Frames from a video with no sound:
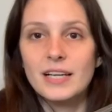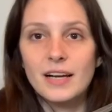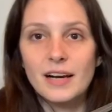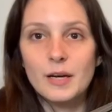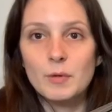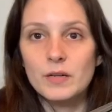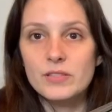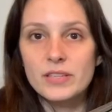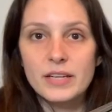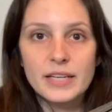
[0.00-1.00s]
all of a
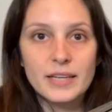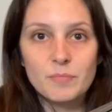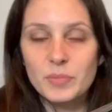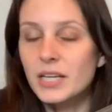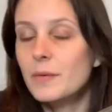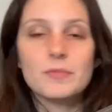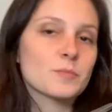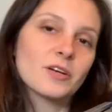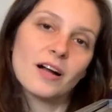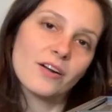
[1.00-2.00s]
sudden becomes
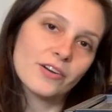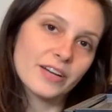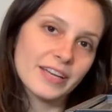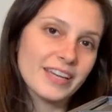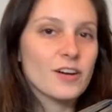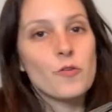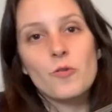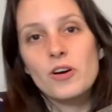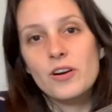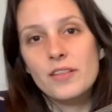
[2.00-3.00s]
more hungry,
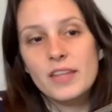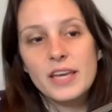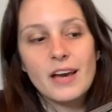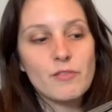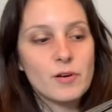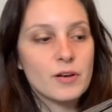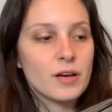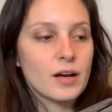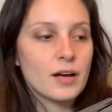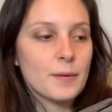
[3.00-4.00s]
or they have
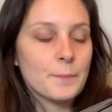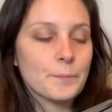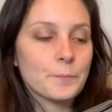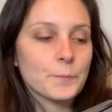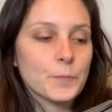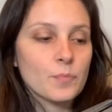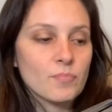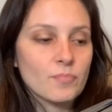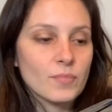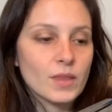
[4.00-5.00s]

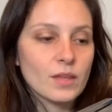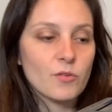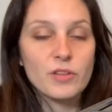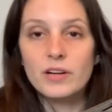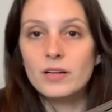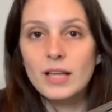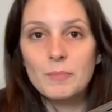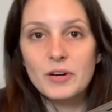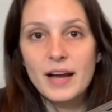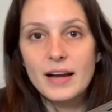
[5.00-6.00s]
or they're a lot
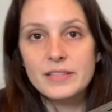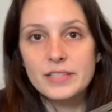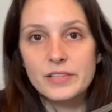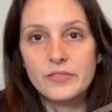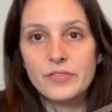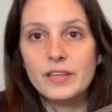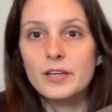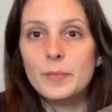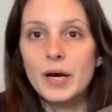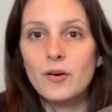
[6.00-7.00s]
more active. Think
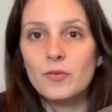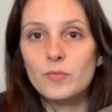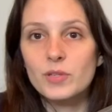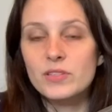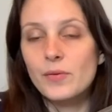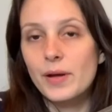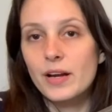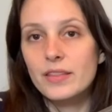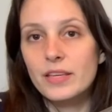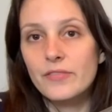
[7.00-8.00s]
about what's going on
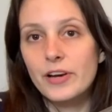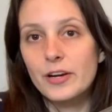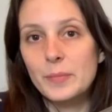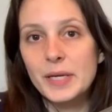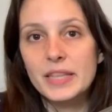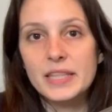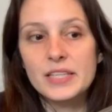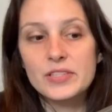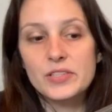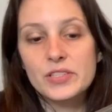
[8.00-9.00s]
in the environment.
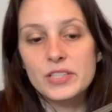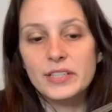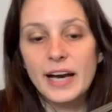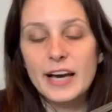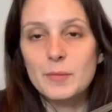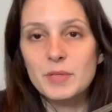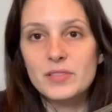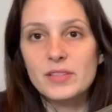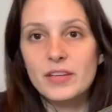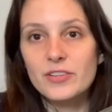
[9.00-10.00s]
These are still
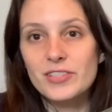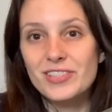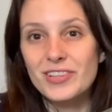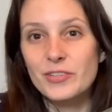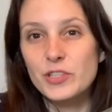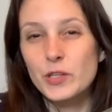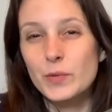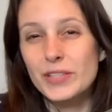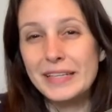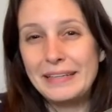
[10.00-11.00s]
animals. They are still tuned